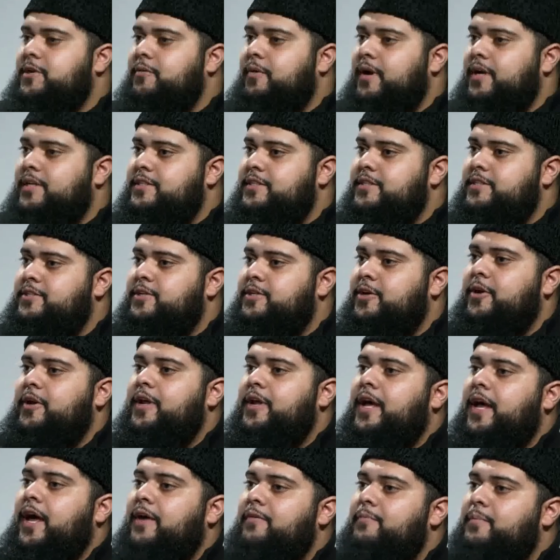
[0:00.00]
question arises,
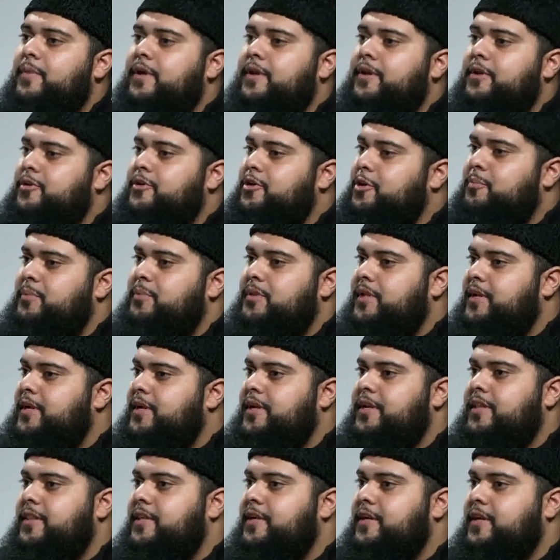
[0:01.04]
could it have been interpolated